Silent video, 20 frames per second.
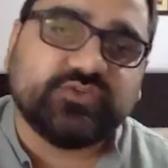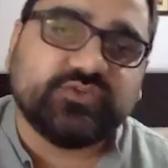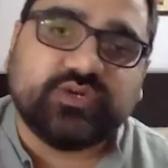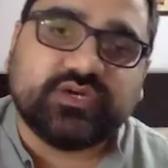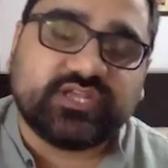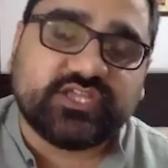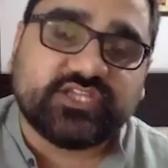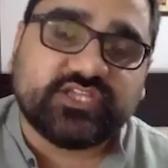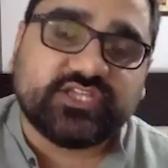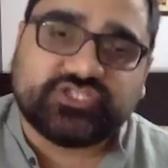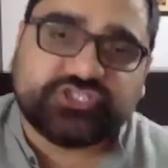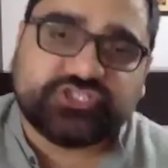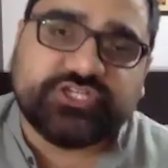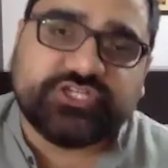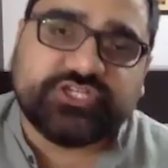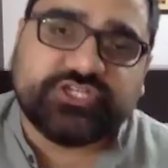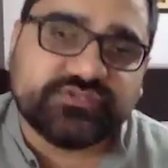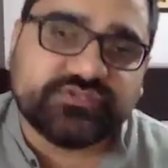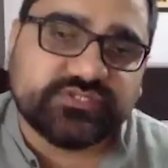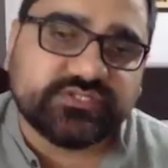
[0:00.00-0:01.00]
a registered
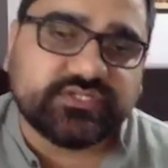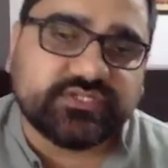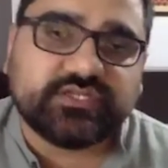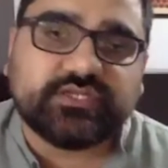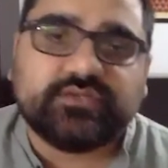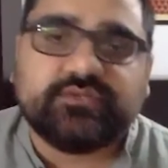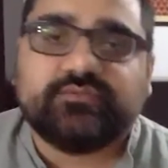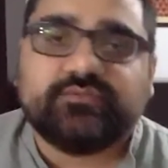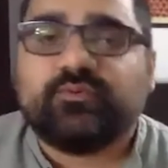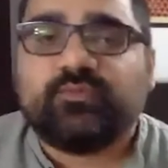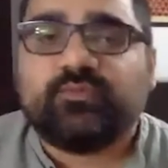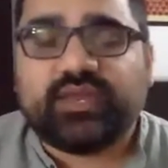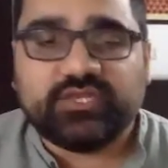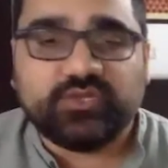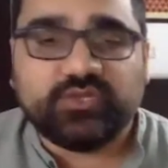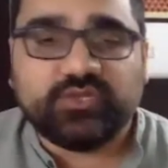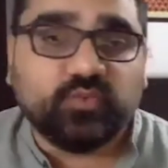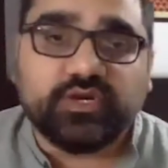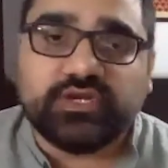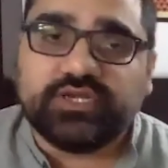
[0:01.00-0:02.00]
user when you
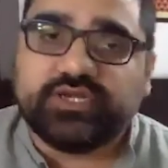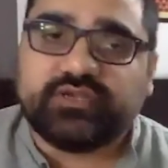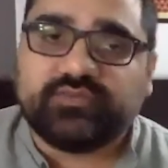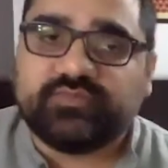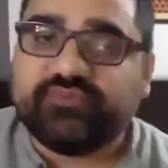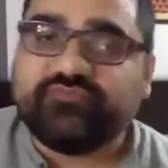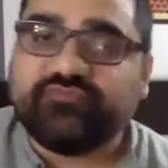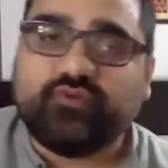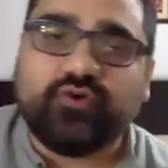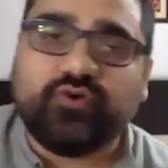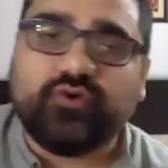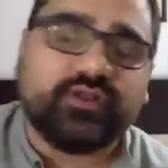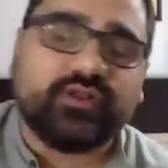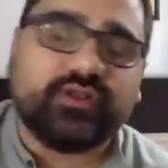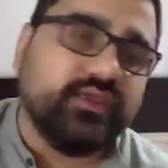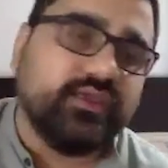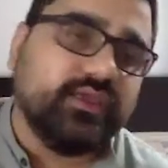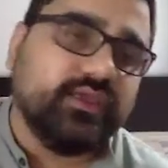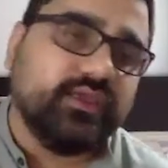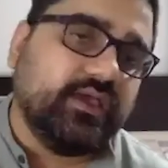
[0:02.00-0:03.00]
weren't before,
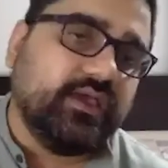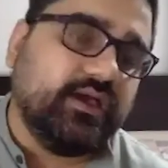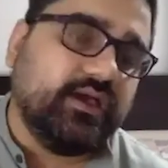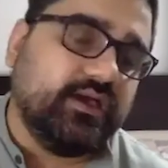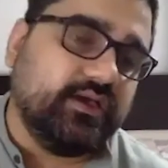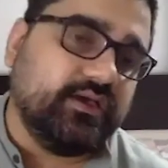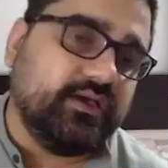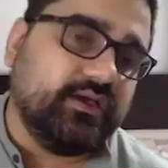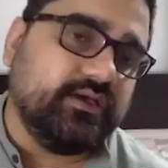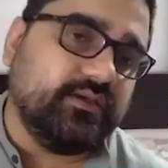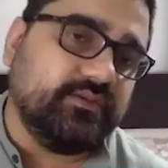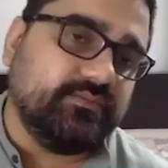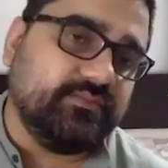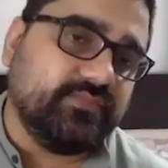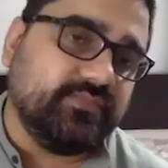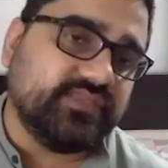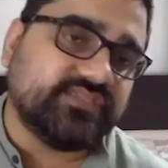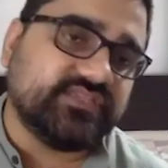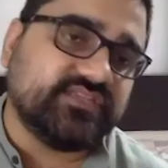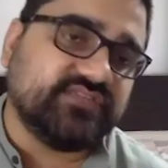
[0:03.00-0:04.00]

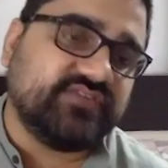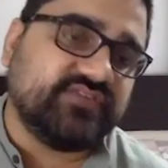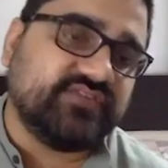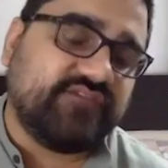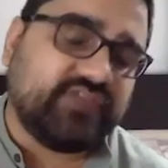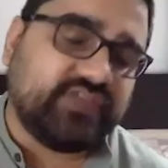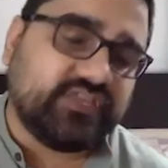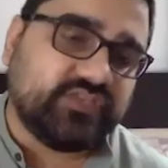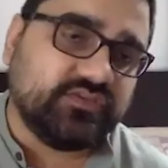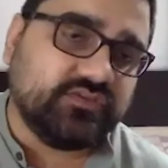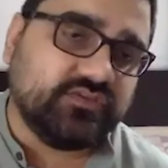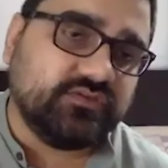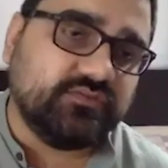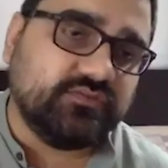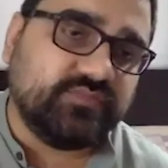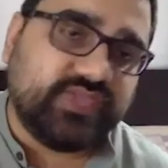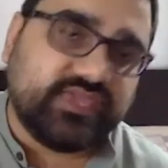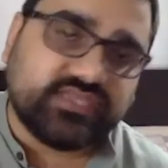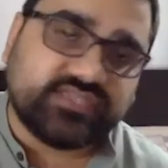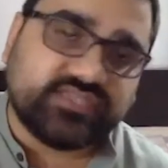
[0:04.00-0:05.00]
instead of having to
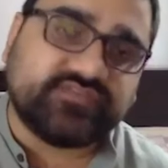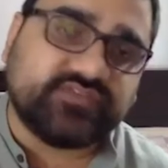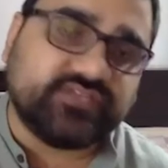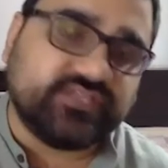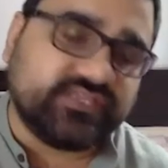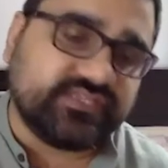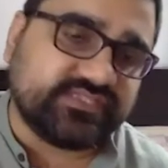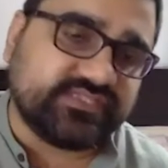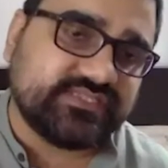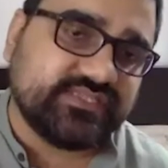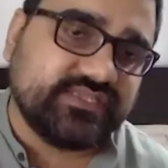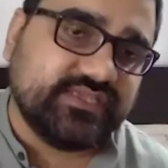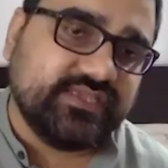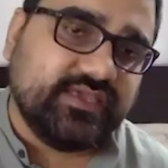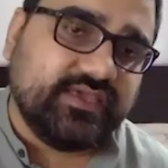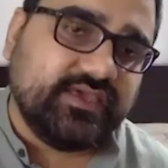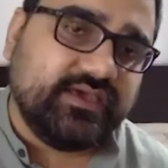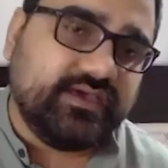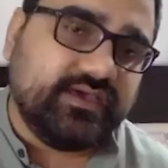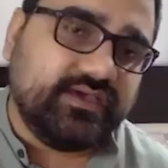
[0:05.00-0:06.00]
pay us for this.
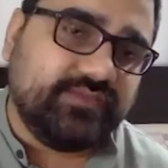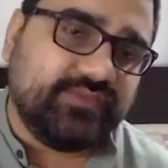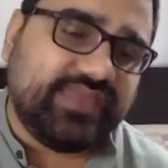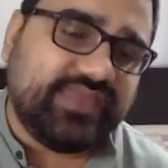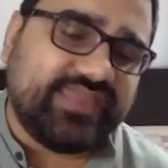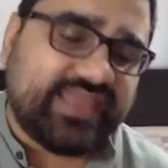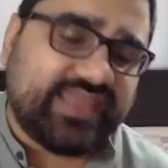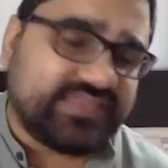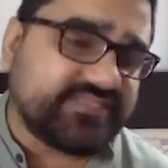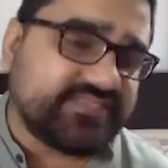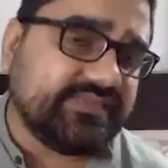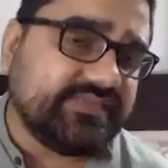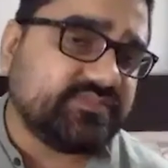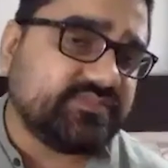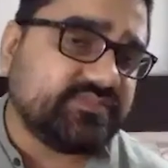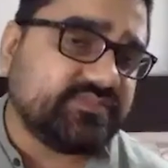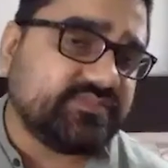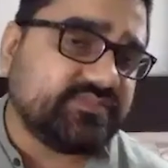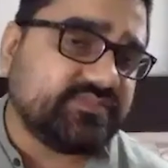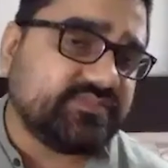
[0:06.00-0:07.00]
And that seems to
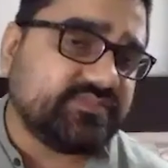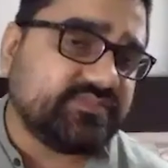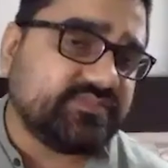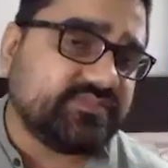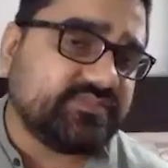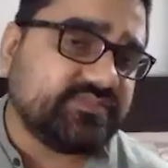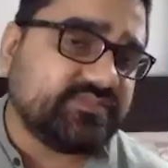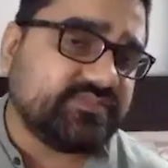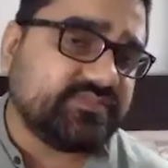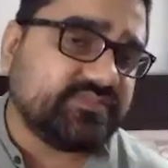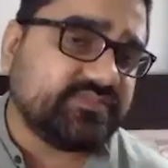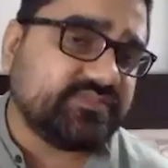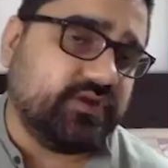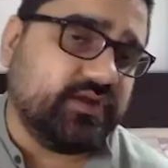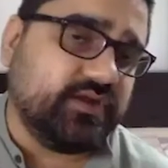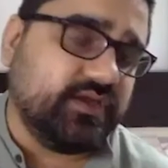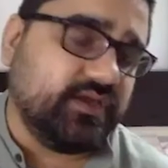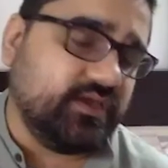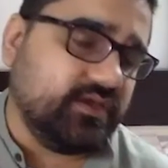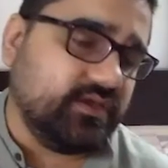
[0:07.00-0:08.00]
be working for
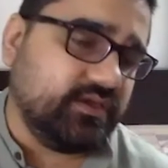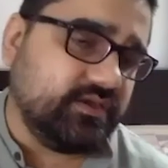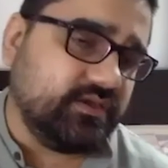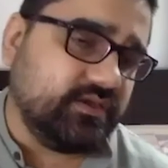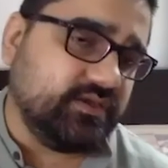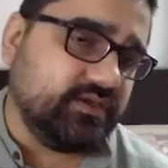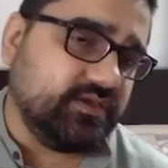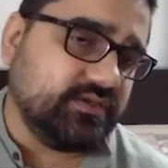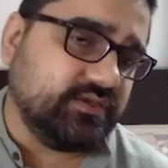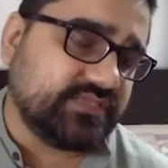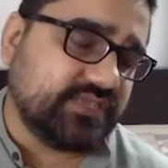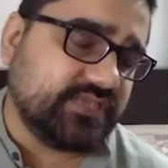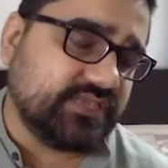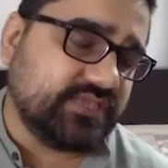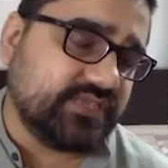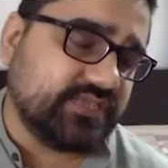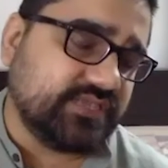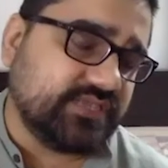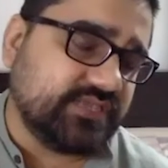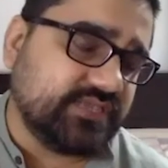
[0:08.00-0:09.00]
some.
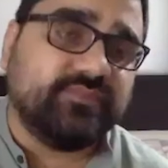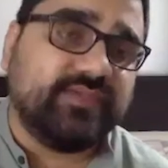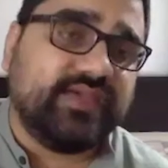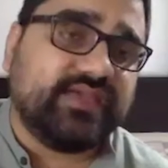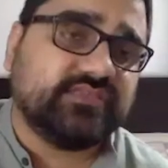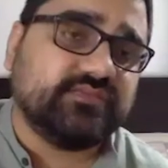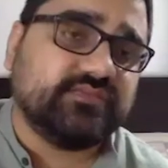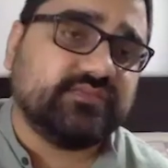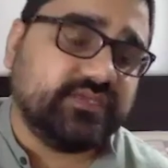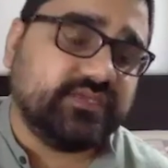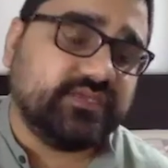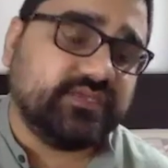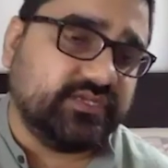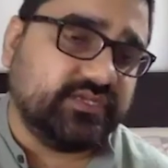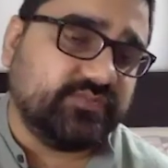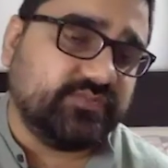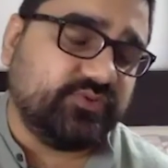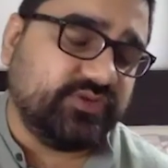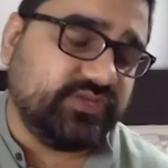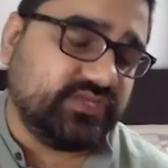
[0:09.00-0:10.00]
I go back to my earlier
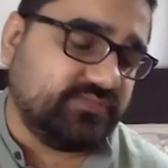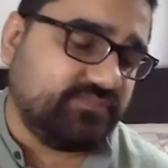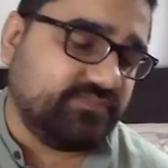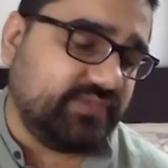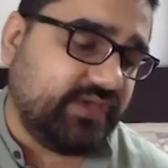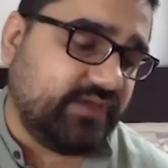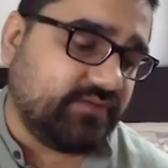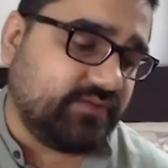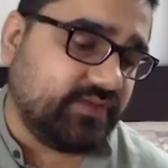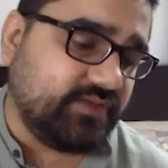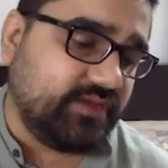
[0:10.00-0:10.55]
point about